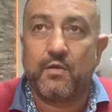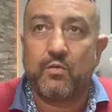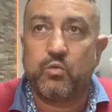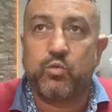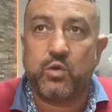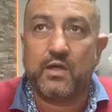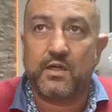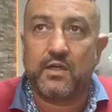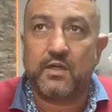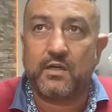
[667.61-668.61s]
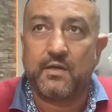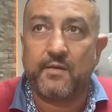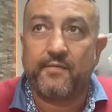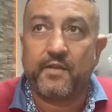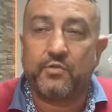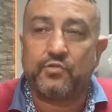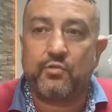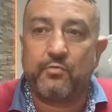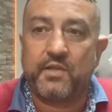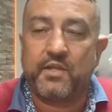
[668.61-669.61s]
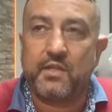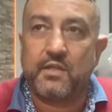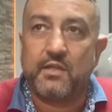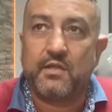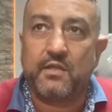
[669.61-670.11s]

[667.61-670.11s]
were to be